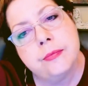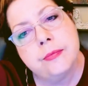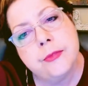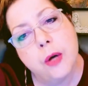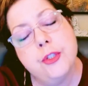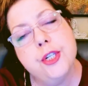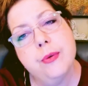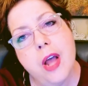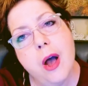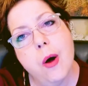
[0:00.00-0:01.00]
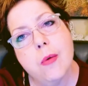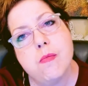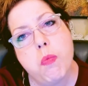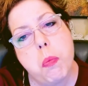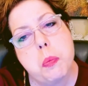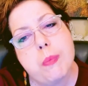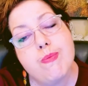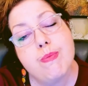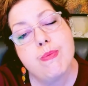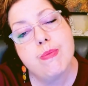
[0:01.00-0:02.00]
Don't you know?
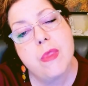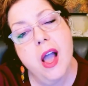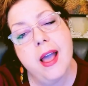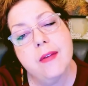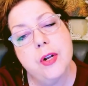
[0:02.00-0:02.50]
I have